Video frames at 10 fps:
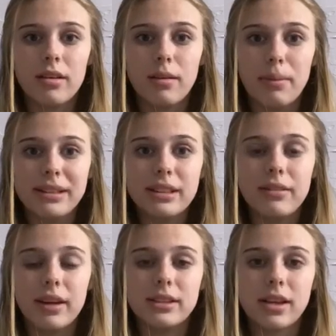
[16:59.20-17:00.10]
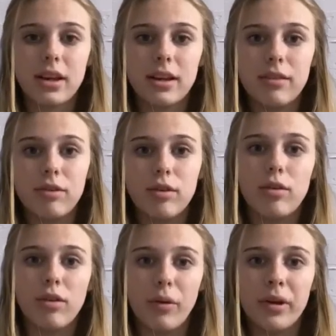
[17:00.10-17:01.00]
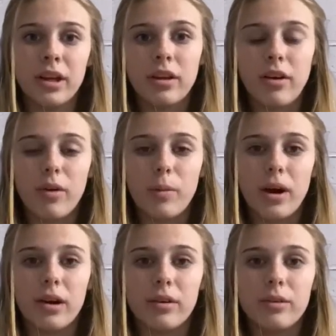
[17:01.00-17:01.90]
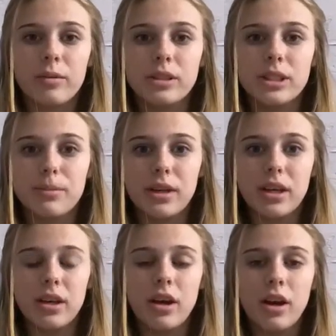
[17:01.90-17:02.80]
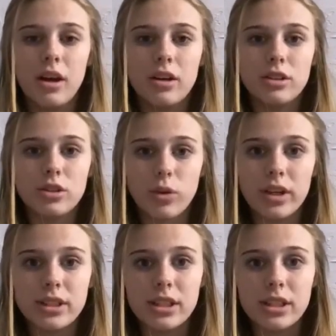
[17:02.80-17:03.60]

The best advice I could give you going into Coe-Brown would to be join a